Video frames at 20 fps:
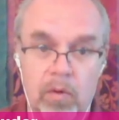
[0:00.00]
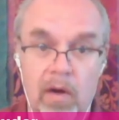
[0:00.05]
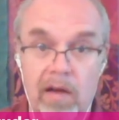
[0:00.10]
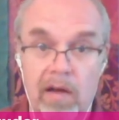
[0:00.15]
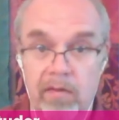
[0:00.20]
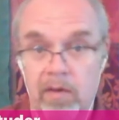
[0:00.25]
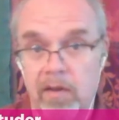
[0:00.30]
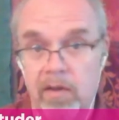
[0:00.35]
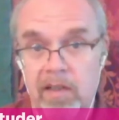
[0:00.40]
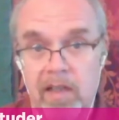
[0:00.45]
to
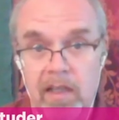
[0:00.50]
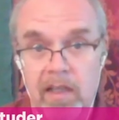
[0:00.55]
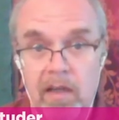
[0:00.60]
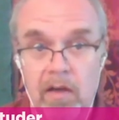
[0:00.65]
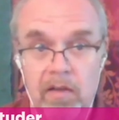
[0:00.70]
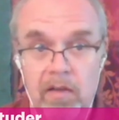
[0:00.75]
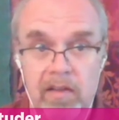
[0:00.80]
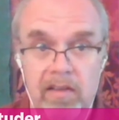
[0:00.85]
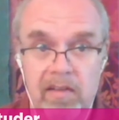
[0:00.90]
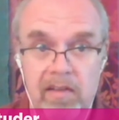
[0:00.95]
have,
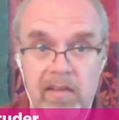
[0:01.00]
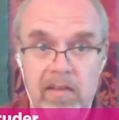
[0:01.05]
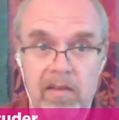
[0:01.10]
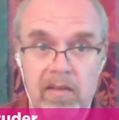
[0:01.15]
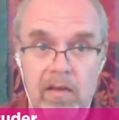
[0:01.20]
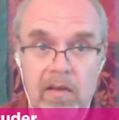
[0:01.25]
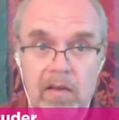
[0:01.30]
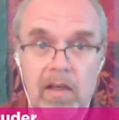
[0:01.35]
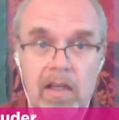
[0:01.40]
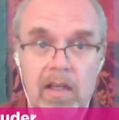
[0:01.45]
here, this
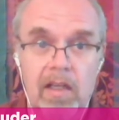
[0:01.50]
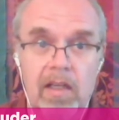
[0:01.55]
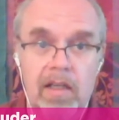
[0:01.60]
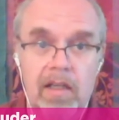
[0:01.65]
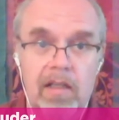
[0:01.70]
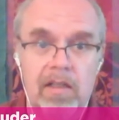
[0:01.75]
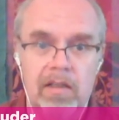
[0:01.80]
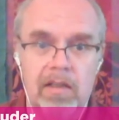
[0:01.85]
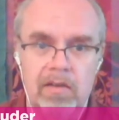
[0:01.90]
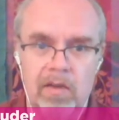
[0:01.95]
is uh,
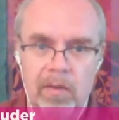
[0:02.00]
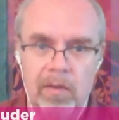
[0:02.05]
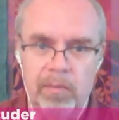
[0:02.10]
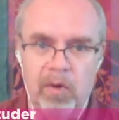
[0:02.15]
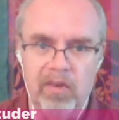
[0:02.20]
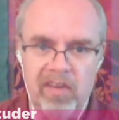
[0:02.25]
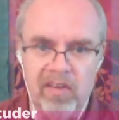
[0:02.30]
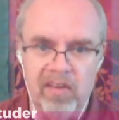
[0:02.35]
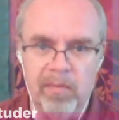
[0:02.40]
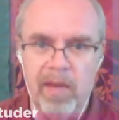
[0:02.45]
the
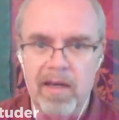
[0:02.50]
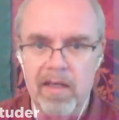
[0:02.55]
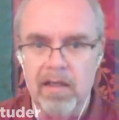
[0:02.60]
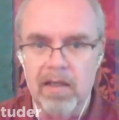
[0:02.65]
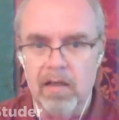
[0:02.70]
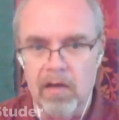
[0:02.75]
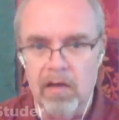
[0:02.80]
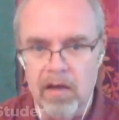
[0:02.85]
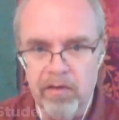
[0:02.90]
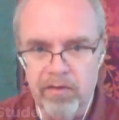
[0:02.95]
Process
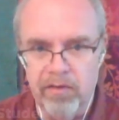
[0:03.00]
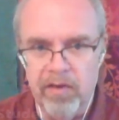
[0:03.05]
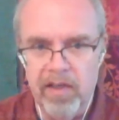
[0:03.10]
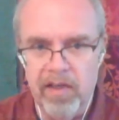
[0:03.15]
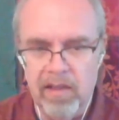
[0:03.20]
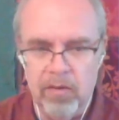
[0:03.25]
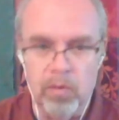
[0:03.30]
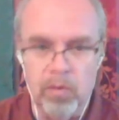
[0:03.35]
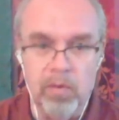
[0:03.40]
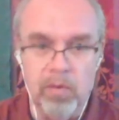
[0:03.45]
Mining
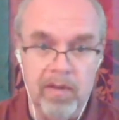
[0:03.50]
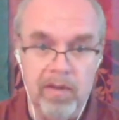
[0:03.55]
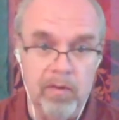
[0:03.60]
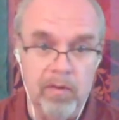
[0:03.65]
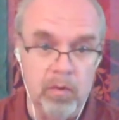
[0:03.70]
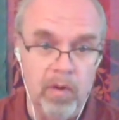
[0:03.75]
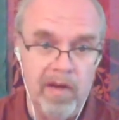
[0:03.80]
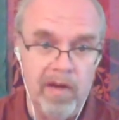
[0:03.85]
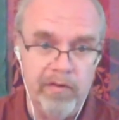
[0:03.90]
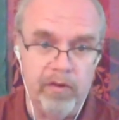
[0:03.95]
Café, to,
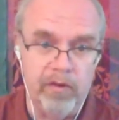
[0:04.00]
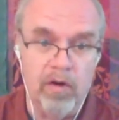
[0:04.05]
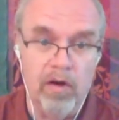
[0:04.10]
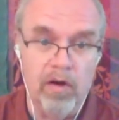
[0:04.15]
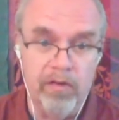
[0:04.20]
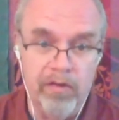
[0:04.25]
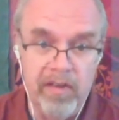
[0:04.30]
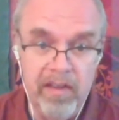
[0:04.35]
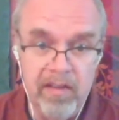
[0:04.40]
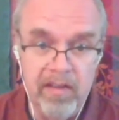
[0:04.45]
to have
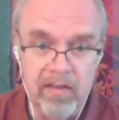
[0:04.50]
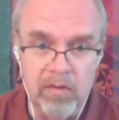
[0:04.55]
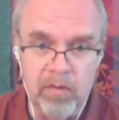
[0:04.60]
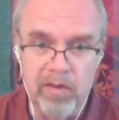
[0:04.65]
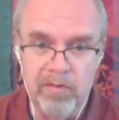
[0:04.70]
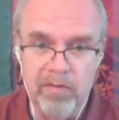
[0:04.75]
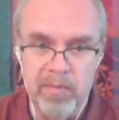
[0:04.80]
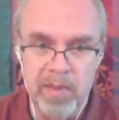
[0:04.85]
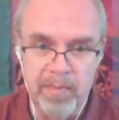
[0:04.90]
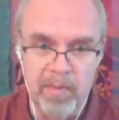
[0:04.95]
coffees
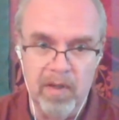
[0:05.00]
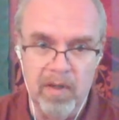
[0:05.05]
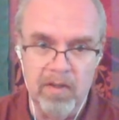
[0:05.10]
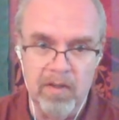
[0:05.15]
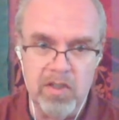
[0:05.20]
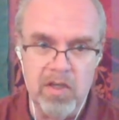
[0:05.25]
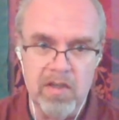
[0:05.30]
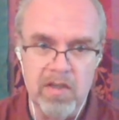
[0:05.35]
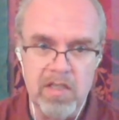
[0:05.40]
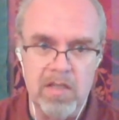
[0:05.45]
with people,
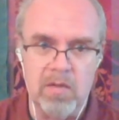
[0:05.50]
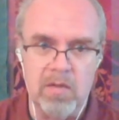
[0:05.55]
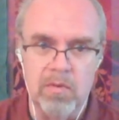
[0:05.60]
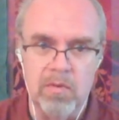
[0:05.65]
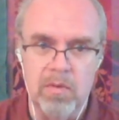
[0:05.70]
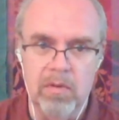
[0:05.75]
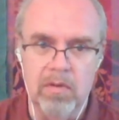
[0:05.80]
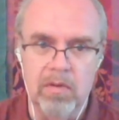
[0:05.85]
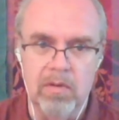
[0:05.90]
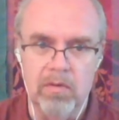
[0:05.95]
just
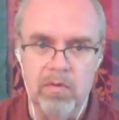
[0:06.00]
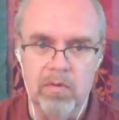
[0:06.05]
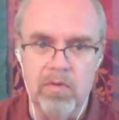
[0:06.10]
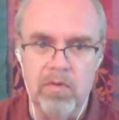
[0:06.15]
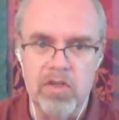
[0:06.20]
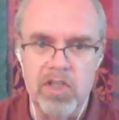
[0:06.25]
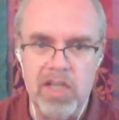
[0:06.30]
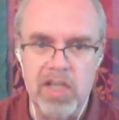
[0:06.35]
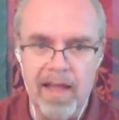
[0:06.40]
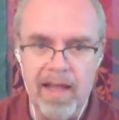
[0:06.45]
to, to
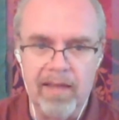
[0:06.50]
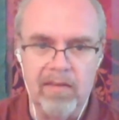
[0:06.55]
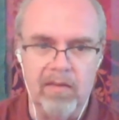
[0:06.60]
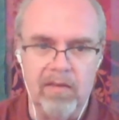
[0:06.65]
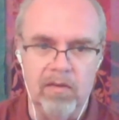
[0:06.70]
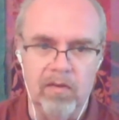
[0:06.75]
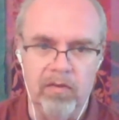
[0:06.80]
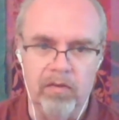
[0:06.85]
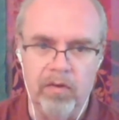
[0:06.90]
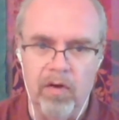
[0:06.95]
chat
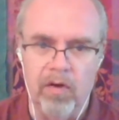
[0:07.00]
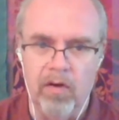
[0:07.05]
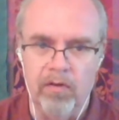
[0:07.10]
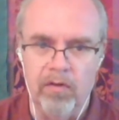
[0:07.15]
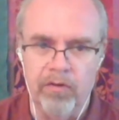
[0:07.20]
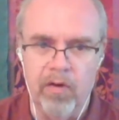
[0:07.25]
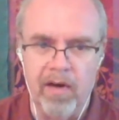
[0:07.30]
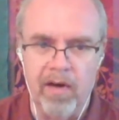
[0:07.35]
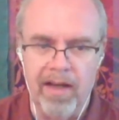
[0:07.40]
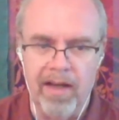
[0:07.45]
for,
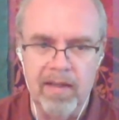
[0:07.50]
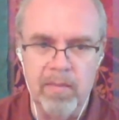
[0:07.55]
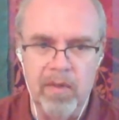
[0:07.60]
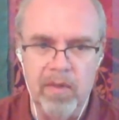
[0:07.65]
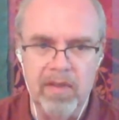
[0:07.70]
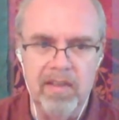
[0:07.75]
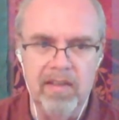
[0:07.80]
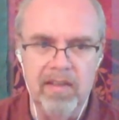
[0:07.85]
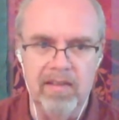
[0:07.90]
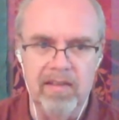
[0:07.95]
for
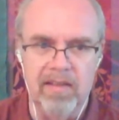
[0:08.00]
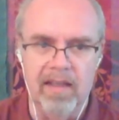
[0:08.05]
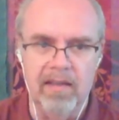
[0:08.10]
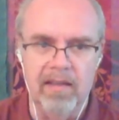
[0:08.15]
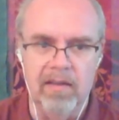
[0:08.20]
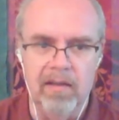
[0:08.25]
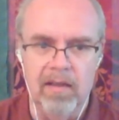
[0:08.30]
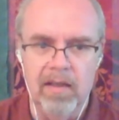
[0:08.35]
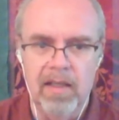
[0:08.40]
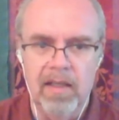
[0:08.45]
anybody's,
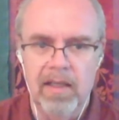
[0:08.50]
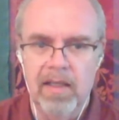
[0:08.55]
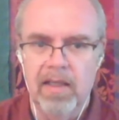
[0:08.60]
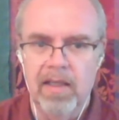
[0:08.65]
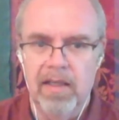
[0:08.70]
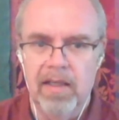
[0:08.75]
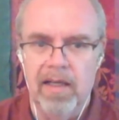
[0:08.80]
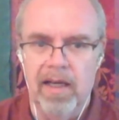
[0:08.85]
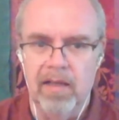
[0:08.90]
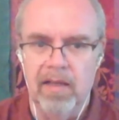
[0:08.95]
and, uh,
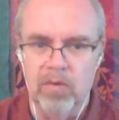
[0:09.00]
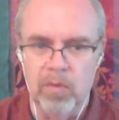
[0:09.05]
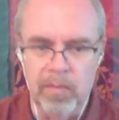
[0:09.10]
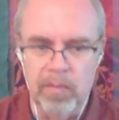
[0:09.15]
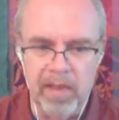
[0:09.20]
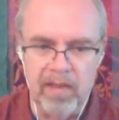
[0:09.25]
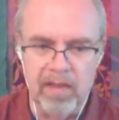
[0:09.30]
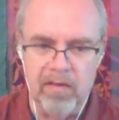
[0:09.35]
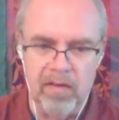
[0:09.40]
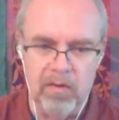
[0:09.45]
and to
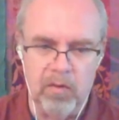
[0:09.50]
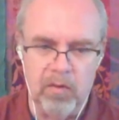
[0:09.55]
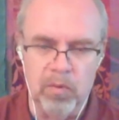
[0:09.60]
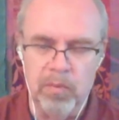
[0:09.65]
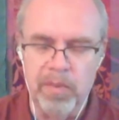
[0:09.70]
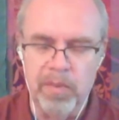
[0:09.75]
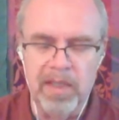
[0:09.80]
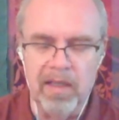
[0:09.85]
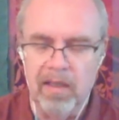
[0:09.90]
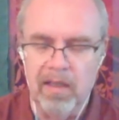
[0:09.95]
make
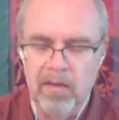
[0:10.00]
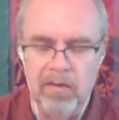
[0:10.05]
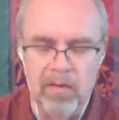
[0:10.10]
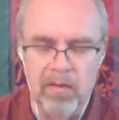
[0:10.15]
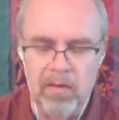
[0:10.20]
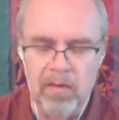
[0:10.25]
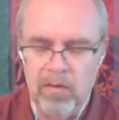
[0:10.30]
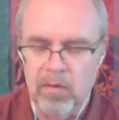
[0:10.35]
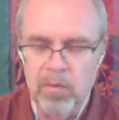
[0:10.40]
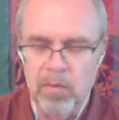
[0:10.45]
to be
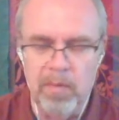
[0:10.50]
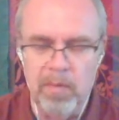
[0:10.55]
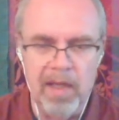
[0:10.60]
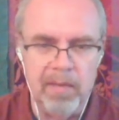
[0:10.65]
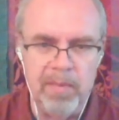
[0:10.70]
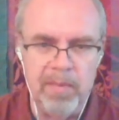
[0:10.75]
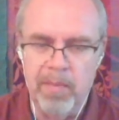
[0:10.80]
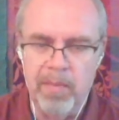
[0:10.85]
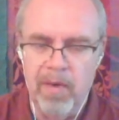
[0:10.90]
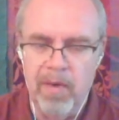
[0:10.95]
uh, to make
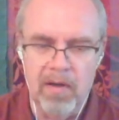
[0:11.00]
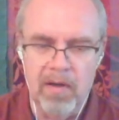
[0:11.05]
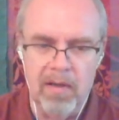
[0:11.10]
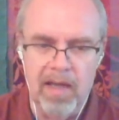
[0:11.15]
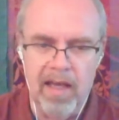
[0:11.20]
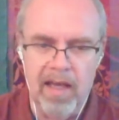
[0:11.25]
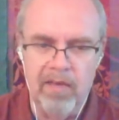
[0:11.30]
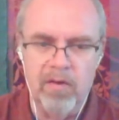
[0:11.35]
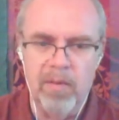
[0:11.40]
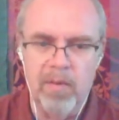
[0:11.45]
people
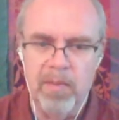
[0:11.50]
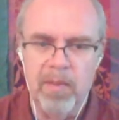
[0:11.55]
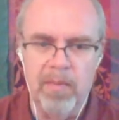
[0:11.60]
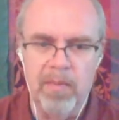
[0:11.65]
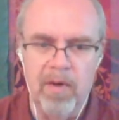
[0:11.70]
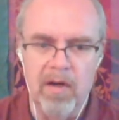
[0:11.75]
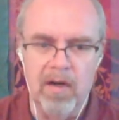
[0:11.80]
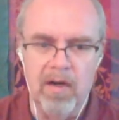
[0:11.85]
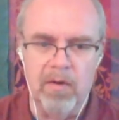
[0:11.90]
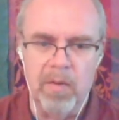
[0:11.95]
every
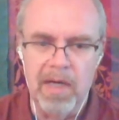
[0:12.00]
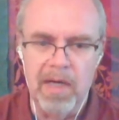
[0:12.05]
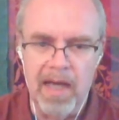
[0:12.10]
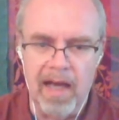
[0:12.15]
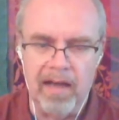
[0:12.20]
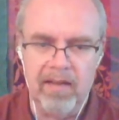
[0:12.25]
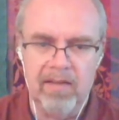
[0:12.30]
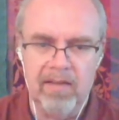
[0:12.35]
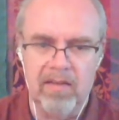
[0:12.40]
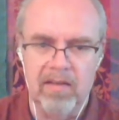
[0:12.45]
people
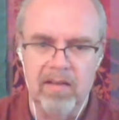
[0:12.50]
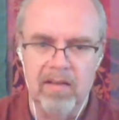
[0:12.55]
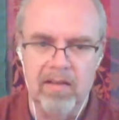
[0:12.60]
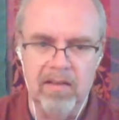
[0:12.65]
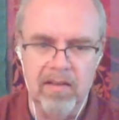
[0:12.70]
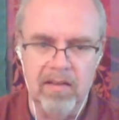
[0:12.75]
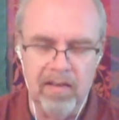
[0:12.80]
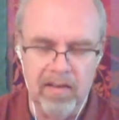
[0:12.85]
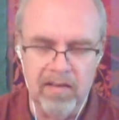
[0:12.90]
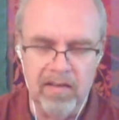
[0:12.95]
relax.
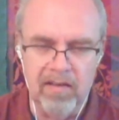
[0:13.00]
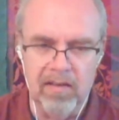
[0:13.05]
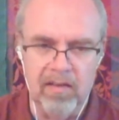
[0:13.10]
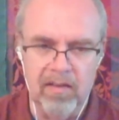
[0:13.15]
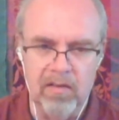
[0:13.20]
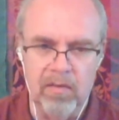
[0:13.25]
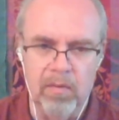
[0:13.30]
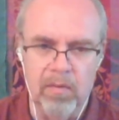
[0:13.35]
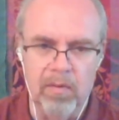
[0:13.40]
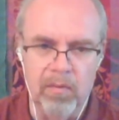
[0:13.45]
This
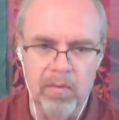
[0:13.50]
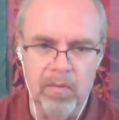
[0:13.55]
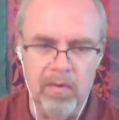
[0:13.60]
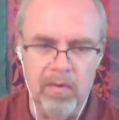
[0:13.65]
is uh,